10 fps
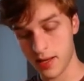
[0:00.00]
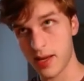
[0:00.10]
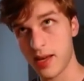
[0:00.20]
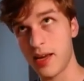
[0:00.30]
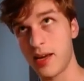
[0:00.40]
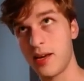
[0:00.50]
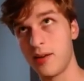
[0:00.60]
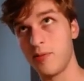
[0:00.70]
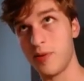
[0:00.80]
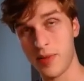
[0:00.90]

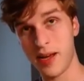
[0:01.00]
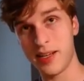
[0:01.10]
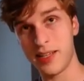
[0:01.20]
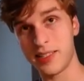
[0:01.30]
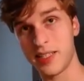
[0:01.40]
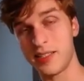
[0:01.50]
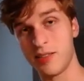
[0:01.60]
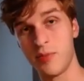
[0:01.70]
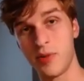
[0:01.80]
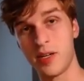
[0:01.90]
And what man is, is
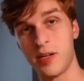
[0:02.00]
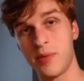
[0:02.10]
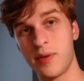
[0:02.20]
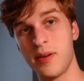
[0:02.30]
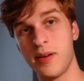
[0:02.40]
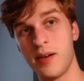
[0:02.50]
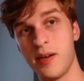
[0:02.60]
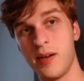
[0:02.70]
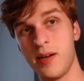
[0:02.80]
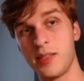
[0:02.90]
it'll bring up
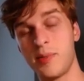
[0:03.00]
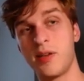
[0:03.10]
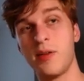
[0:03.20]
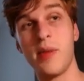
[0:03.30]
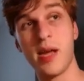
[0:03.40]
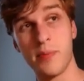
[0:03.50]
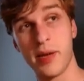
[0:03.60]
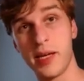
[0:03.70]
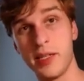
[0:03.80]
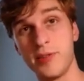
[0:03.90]
uh, something called a man
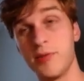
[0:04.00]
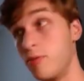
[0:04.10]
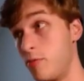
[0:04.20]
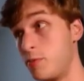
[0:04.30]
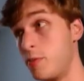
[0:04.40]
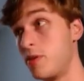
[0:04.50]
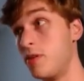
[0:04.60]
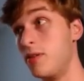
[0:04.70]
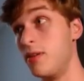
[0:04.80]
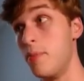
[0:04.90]
page, or what most people
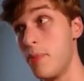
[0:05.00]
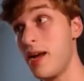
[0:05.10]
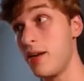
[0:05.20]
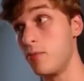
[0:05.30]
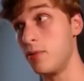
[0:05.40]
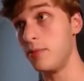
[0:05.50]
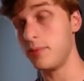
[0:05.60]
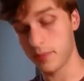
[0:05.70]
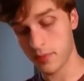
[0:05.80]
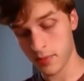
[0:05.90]
call a
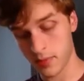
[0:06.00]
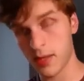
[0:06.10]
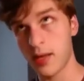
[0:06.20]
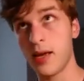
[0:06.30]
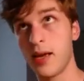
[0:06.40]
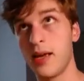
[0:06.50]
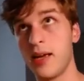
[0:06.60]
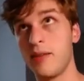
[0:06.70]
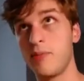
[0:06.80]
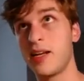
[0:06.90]
manual.
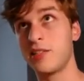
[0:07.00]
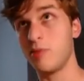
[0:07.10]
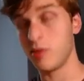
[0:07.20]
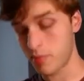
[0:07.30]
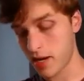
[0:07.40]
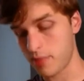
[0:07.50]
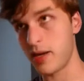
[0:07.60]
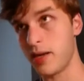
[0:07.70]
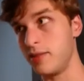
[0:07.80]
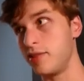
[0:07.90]
And you can actually run man
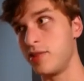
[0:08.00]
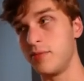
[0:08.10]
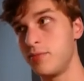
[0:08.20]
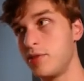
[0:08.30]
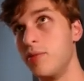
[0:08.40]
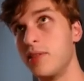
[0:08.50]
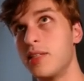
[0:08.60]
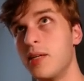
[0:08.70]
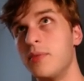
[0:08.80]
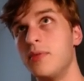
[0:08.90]
man just to show an
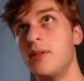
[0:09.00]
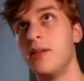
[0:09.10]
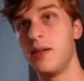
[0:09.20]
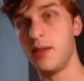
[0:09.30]
example.